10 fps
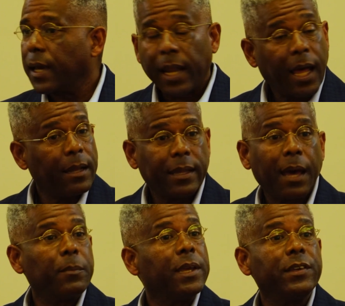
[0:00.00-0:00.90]
And
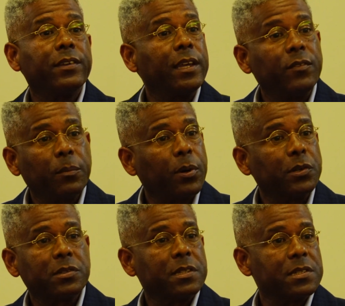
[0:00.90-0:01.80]
that means even the
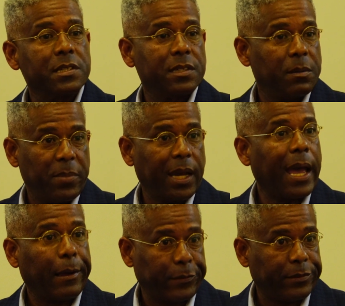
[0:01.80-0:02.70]
person that sits in the big
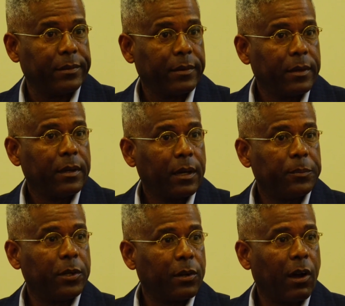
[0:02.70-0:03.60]
house
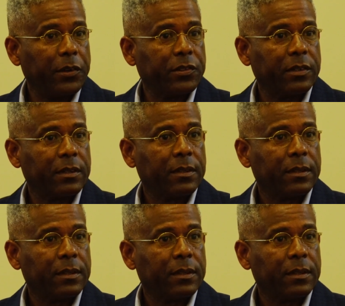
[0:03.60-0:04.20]
up there in Austin.